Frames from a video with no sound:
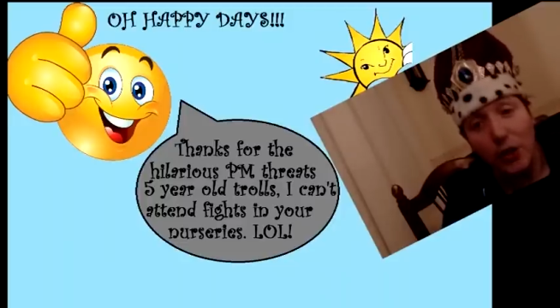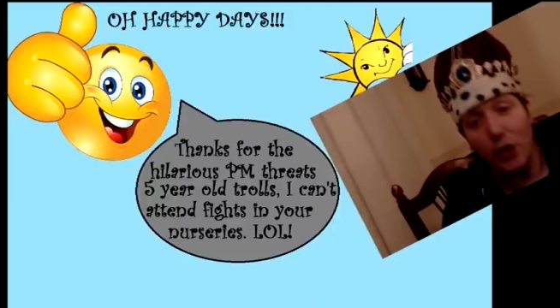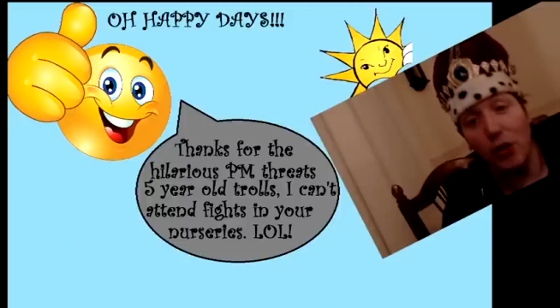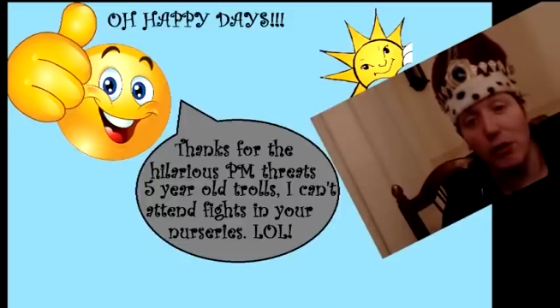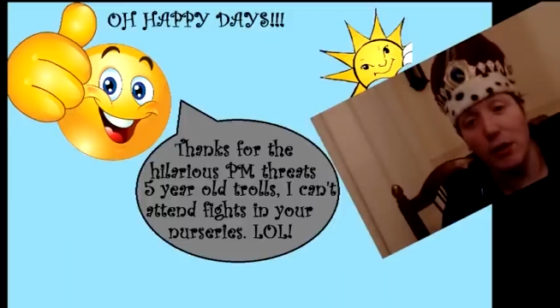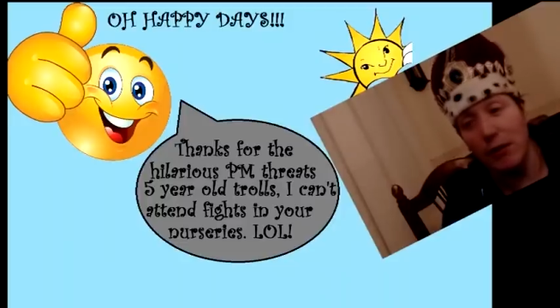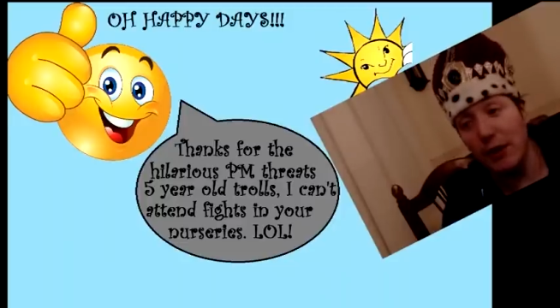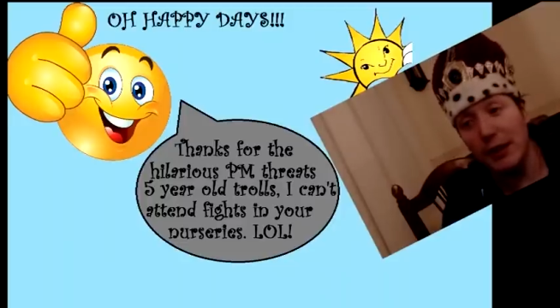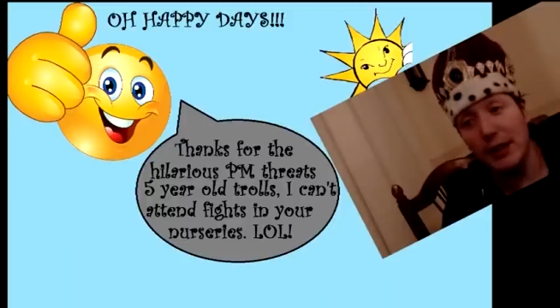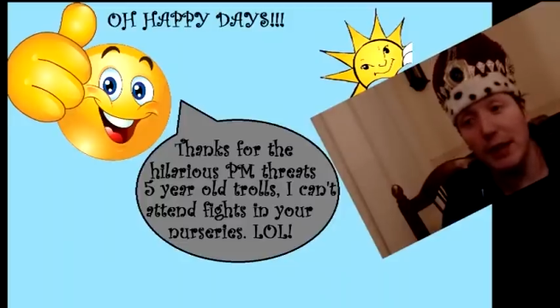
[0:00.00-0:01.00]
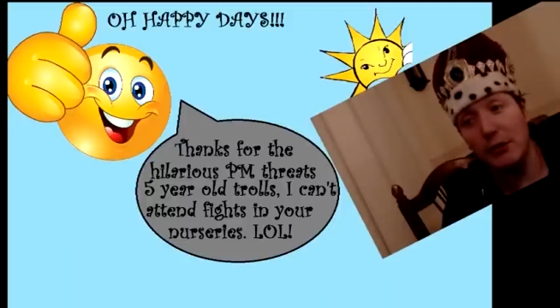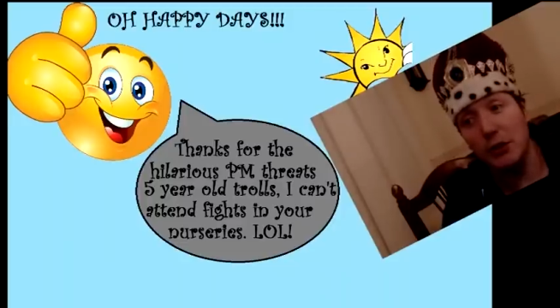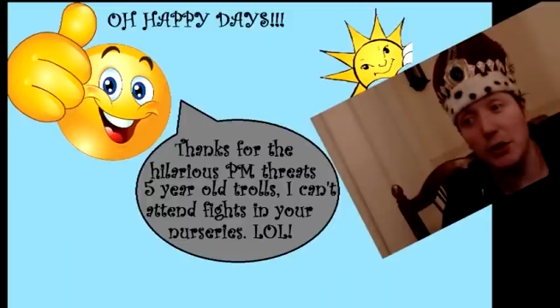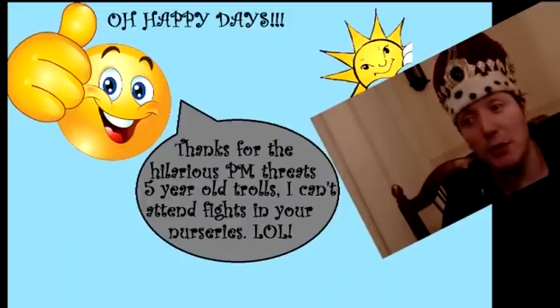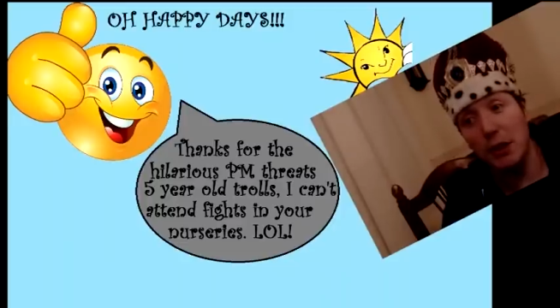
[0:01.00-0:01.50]
or the fact that I've
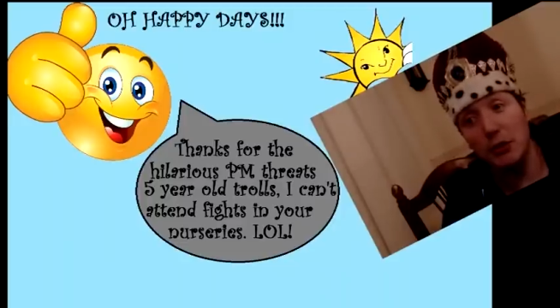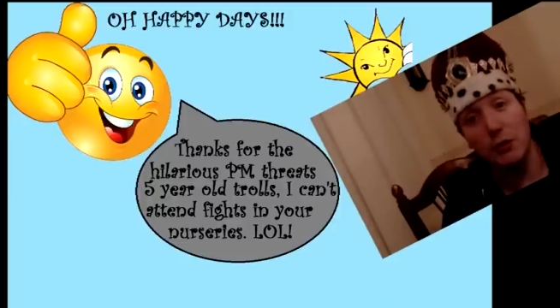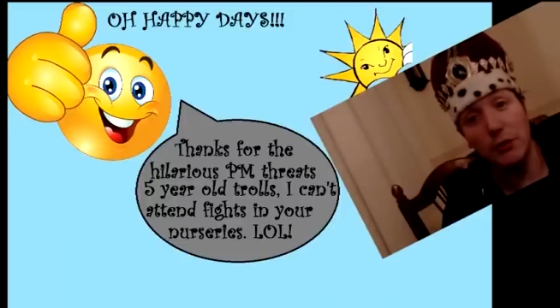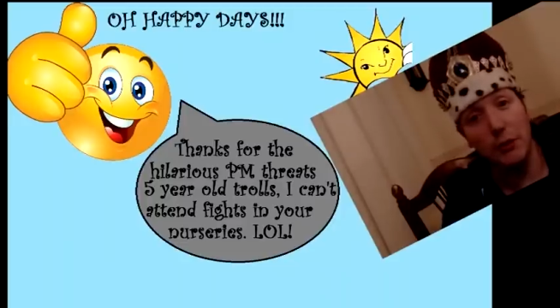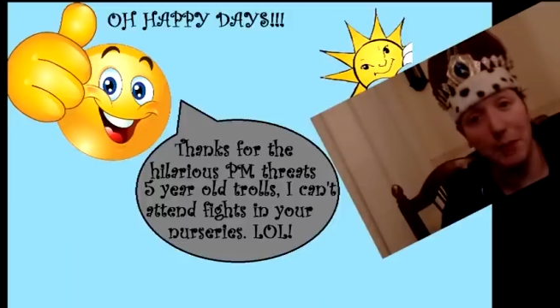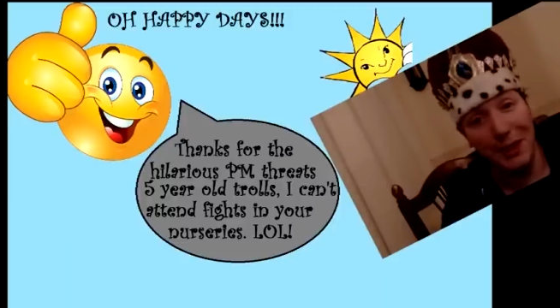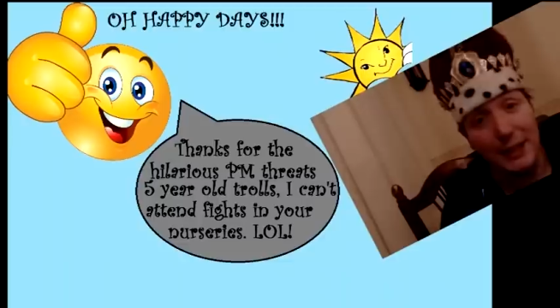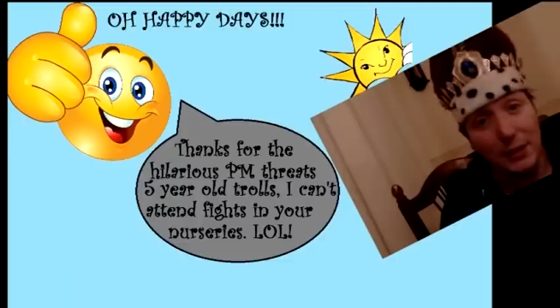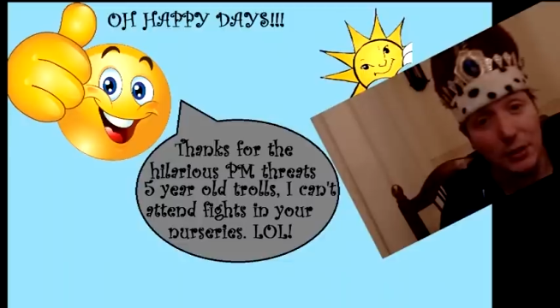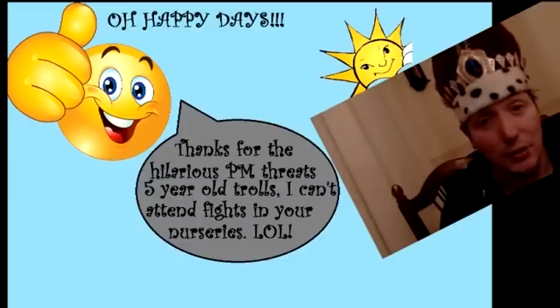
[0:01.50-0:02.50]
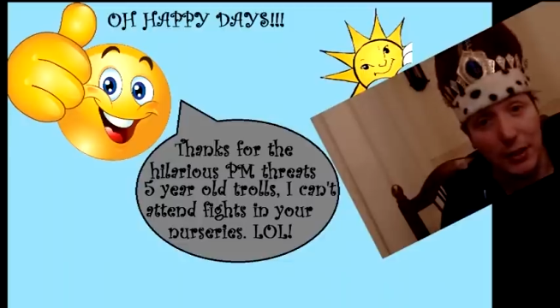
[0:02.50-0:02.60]
talked about something political